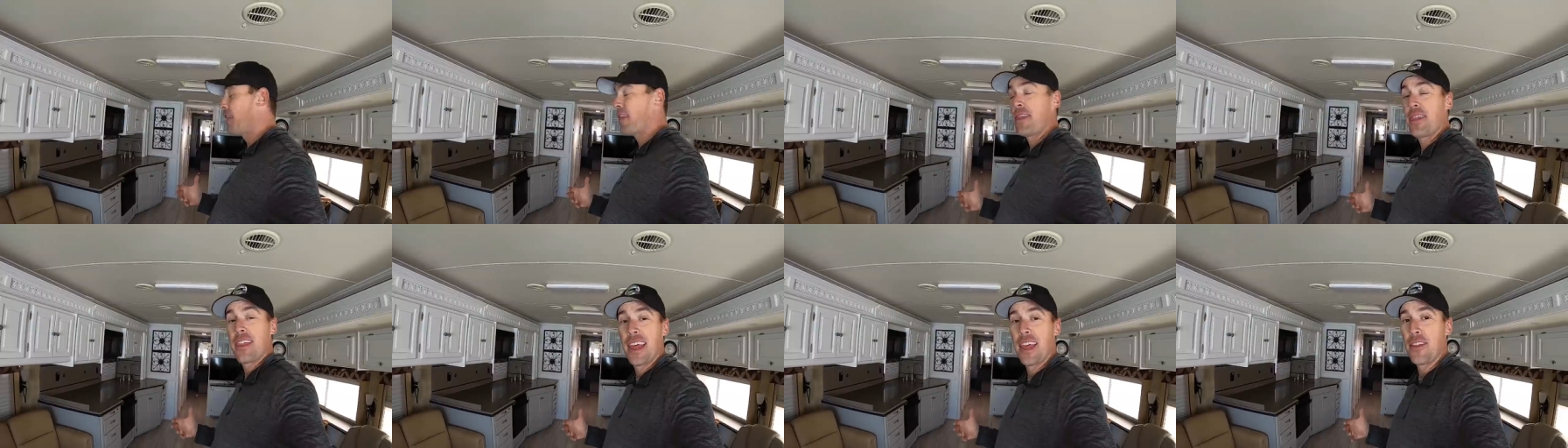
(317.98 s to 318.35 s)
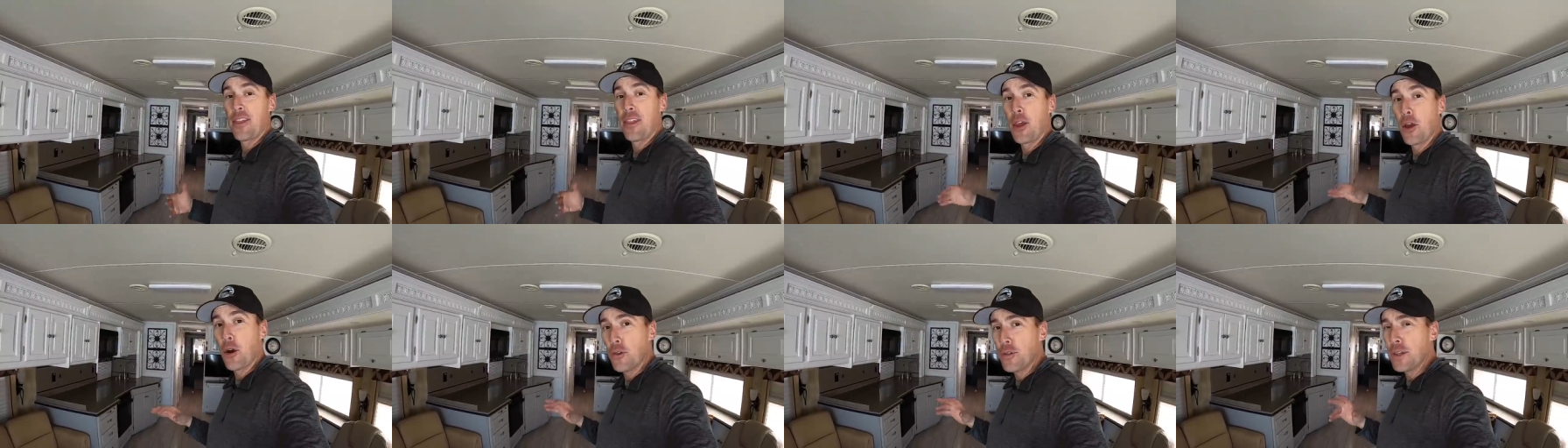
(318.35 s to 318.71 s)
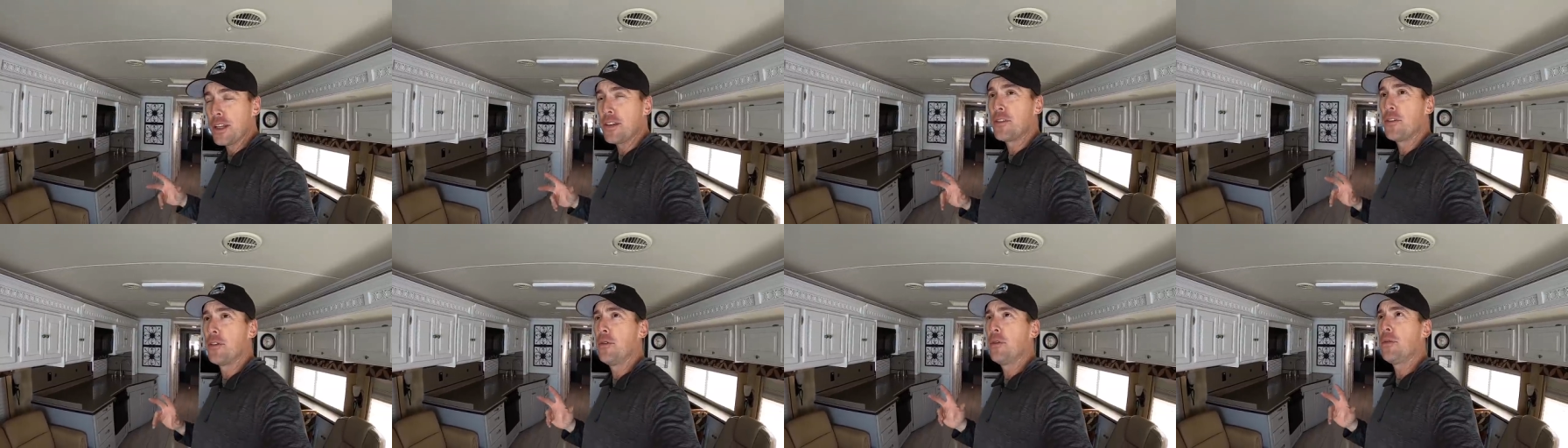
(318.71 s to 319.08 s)
The, th the,
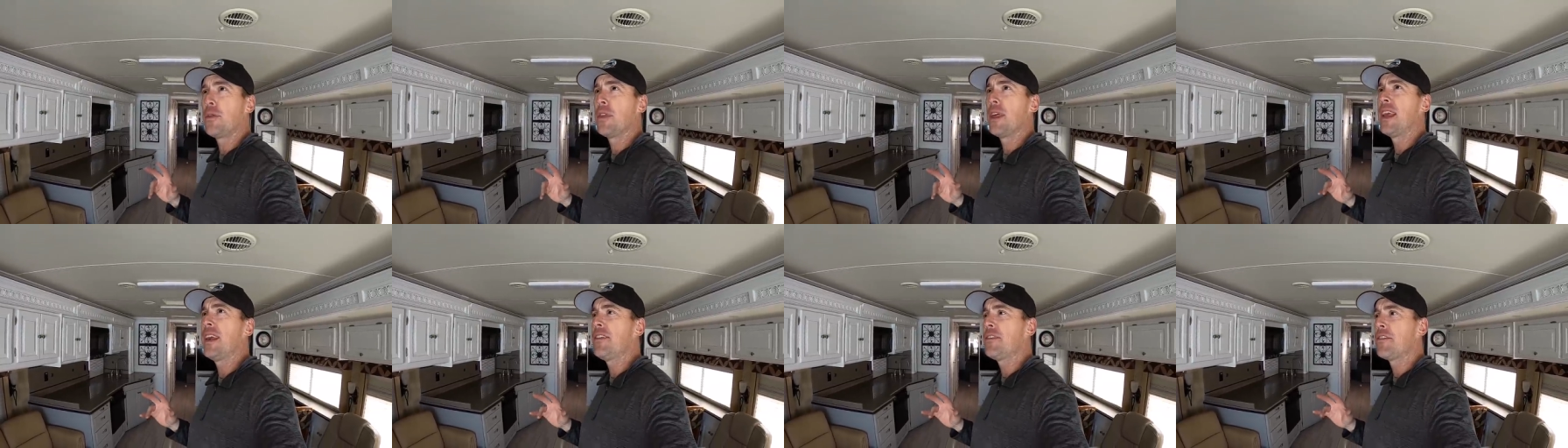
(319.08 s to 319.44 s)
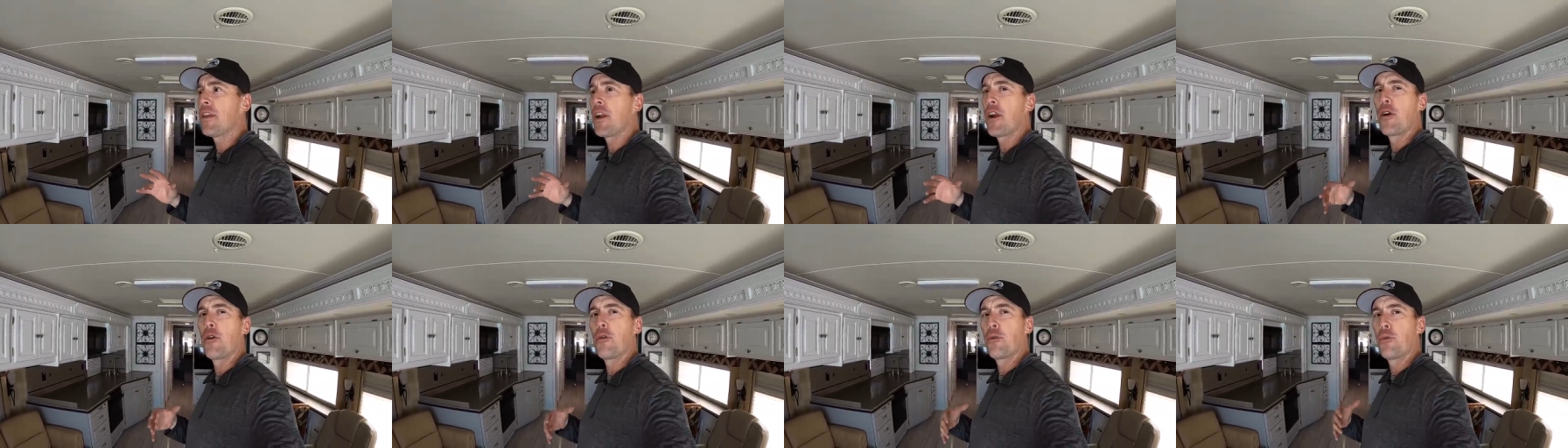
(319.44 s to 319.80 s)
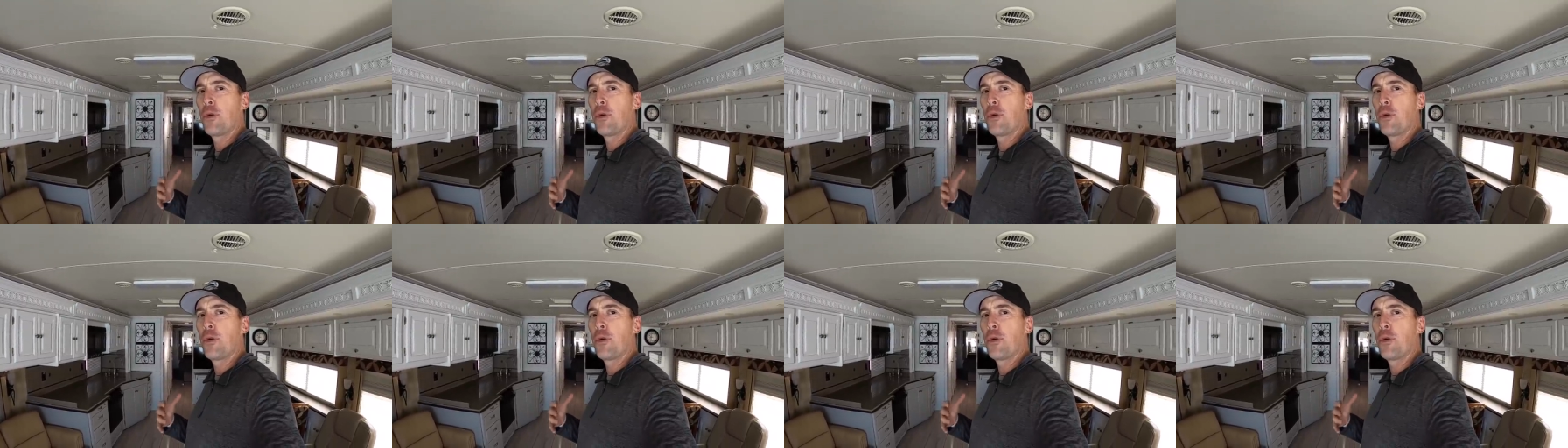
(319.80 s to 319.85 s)
only two things that are